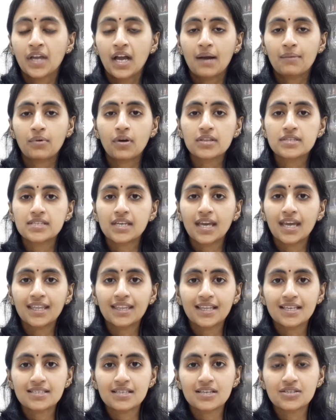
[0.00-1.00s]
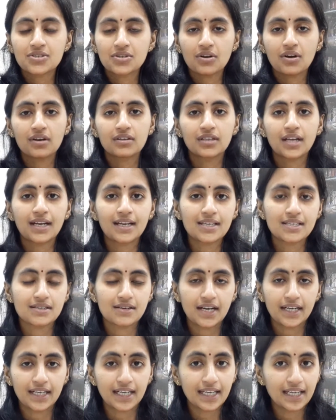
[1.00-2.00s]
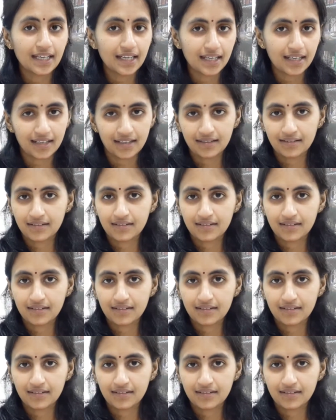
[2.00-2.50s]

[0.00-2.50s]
I'm not saying this is wrong, that is right. Again,